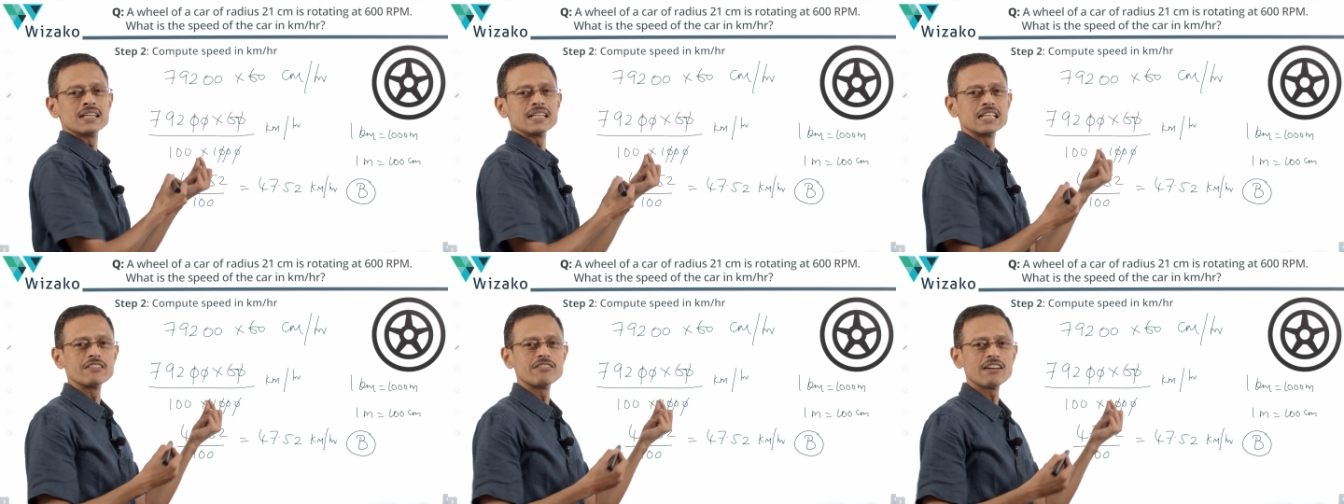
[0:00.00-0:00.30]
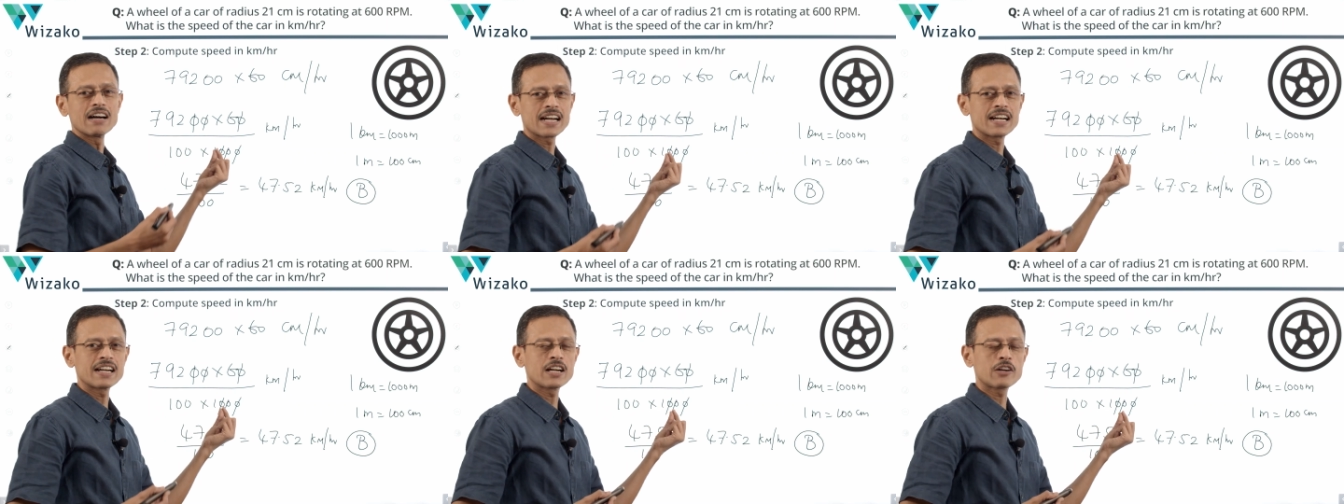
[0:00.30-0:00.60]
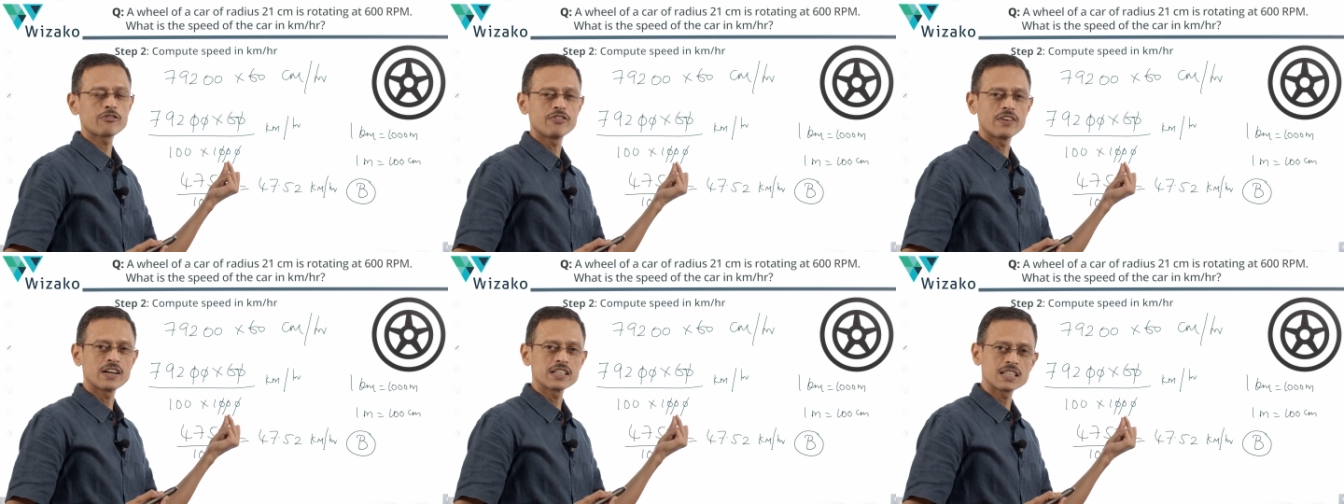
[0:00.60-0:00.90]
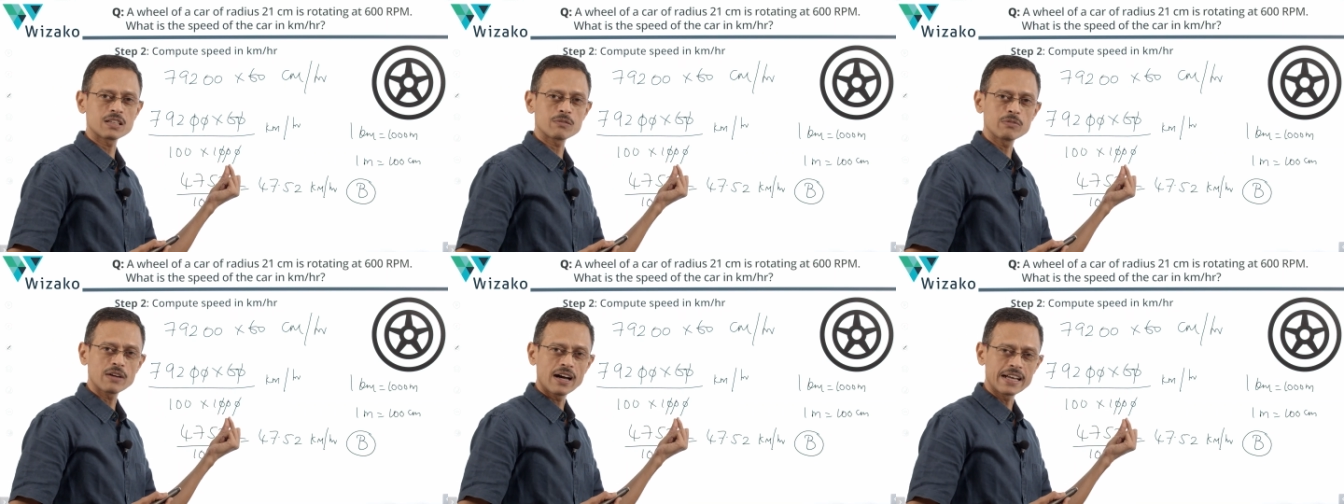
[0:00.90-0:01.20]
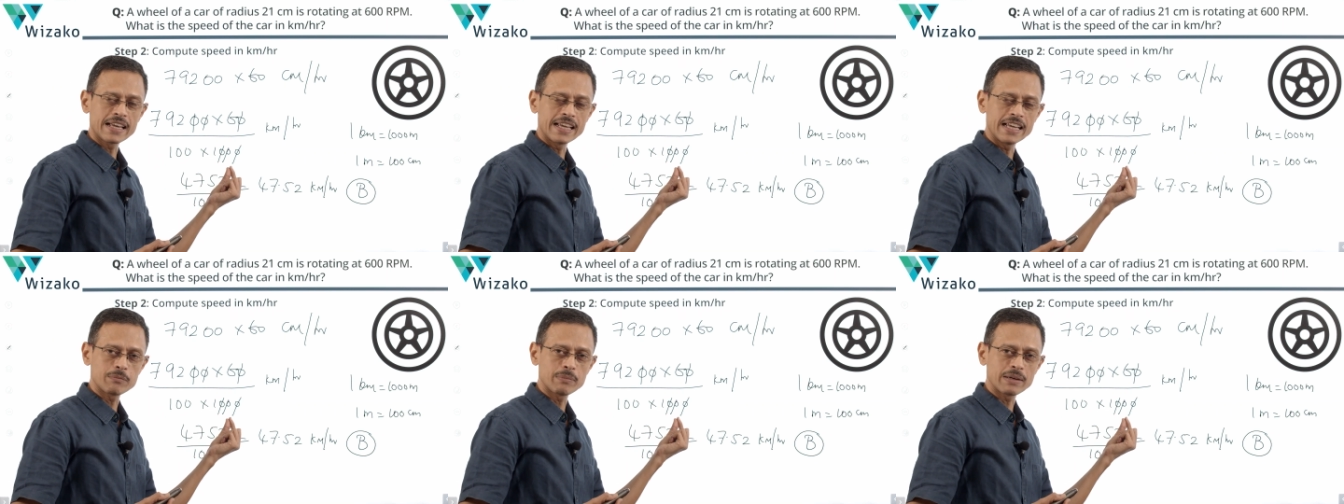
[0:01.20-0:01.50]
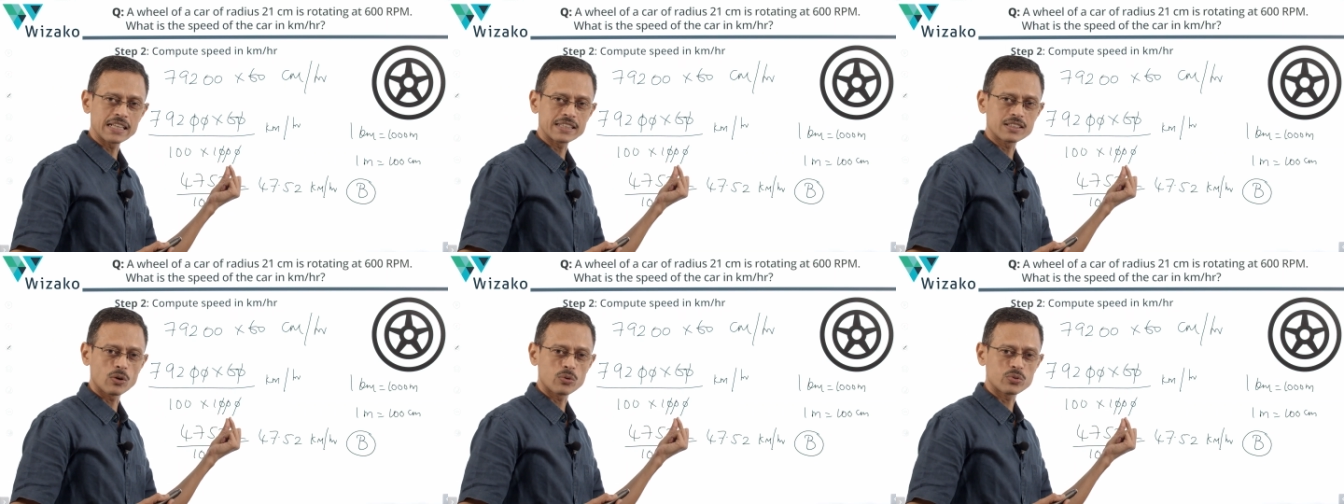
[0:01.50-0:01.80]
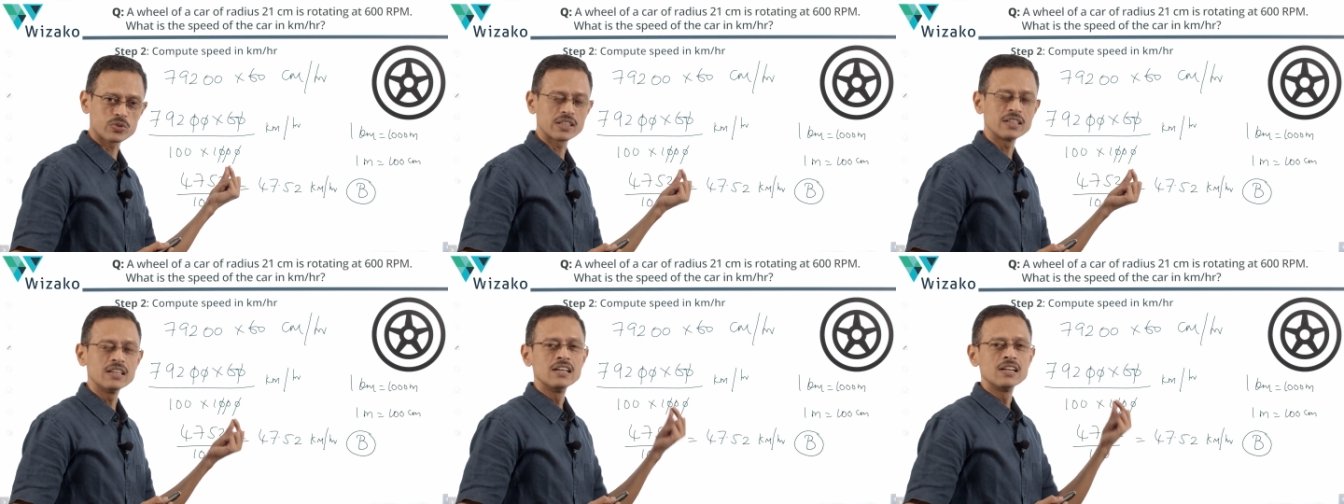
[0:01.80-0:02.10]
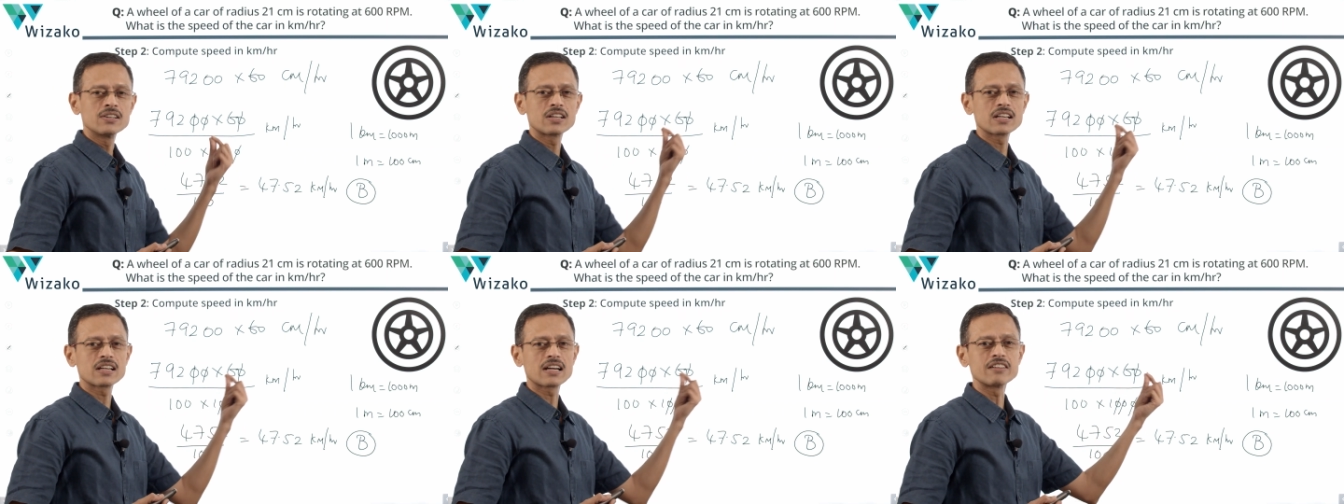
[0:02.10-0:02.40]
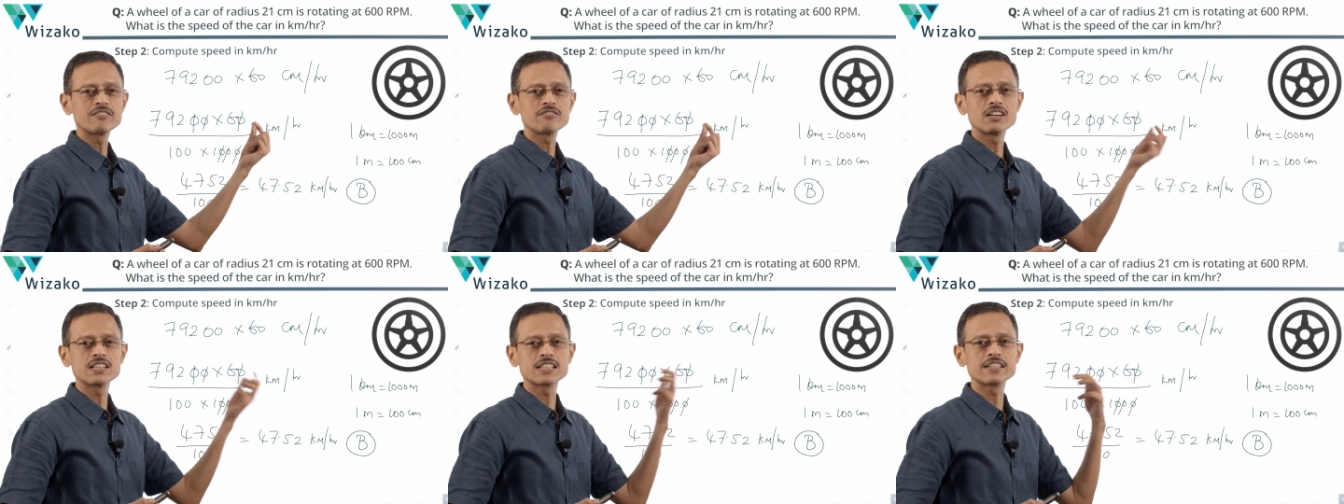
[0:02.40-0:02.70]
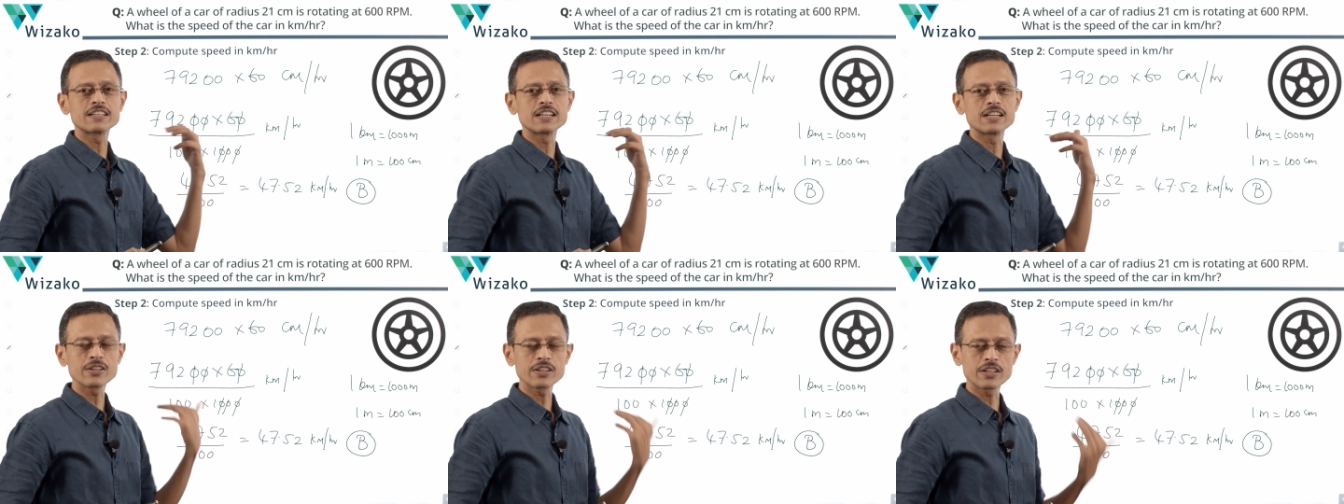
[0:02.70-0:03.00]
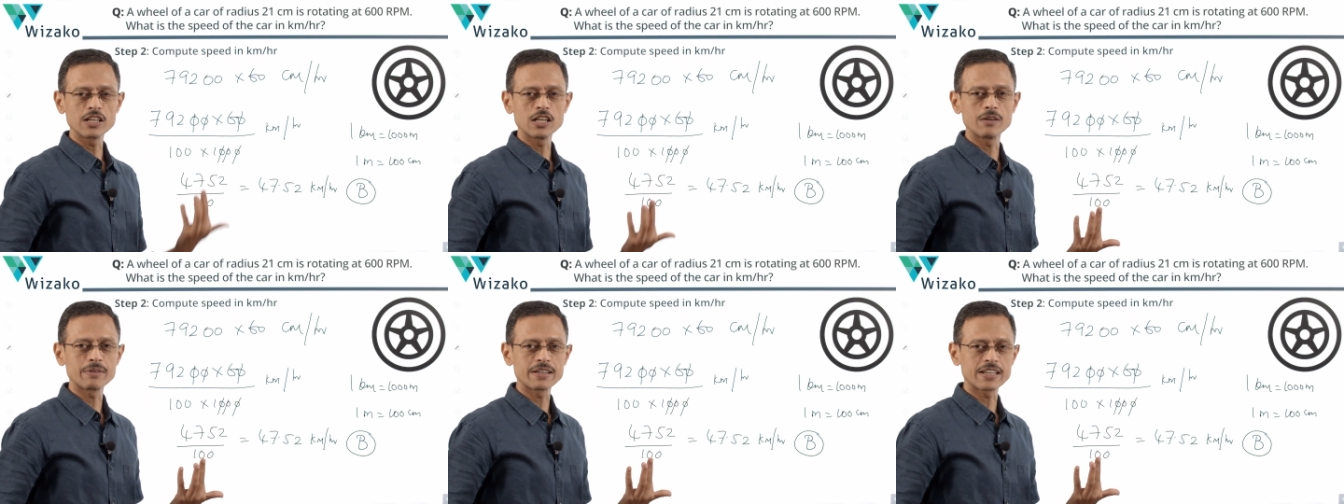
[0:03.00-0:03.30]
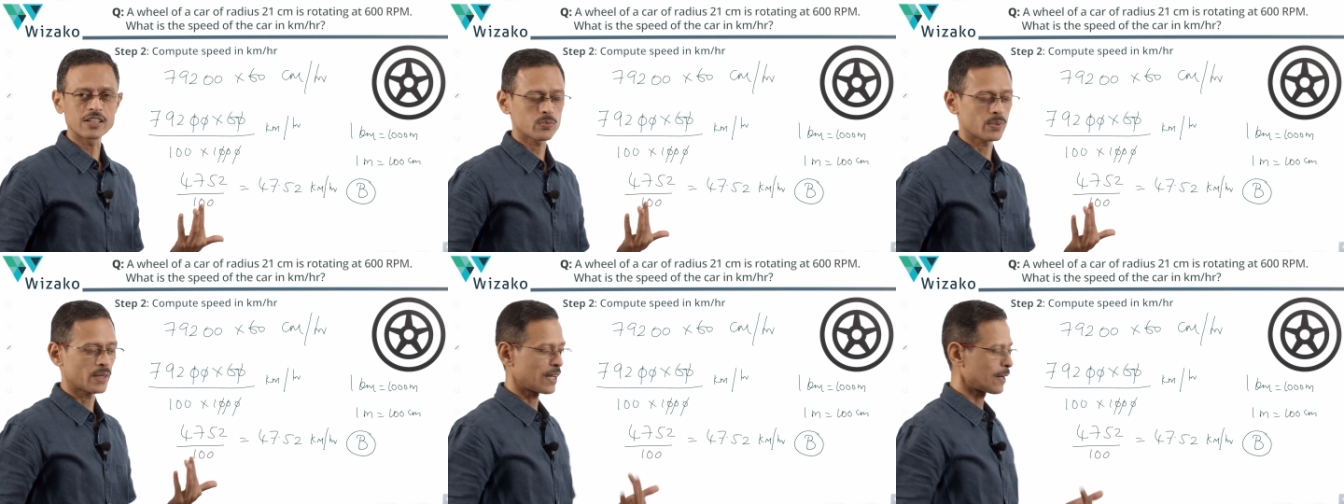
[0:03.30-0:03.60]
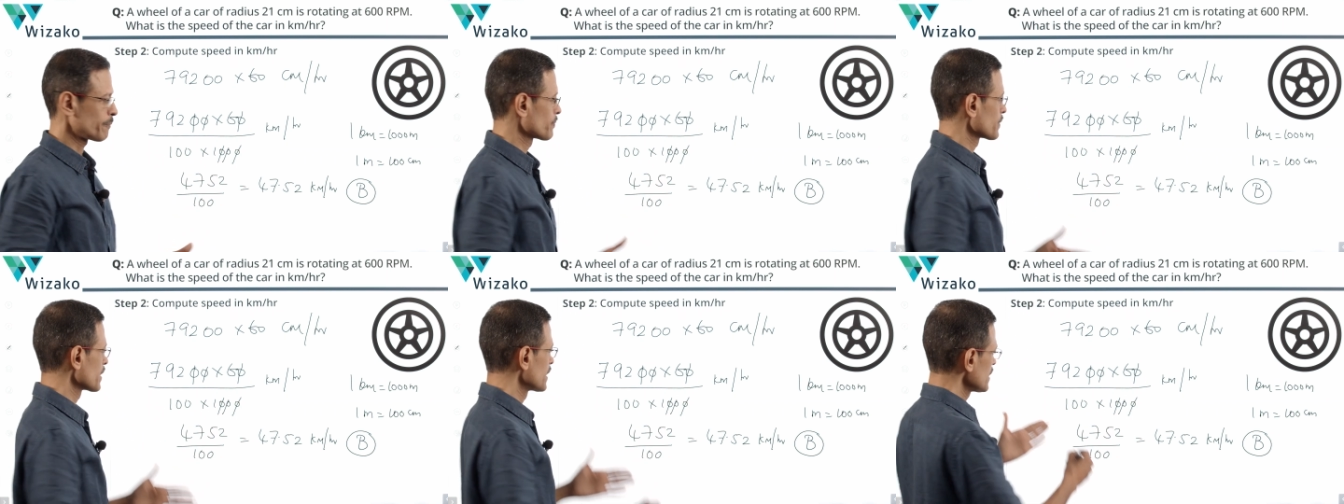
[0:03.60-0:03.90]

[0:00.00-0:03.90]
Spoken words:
divided it further again by 1000 to convert it into kilometers per hour.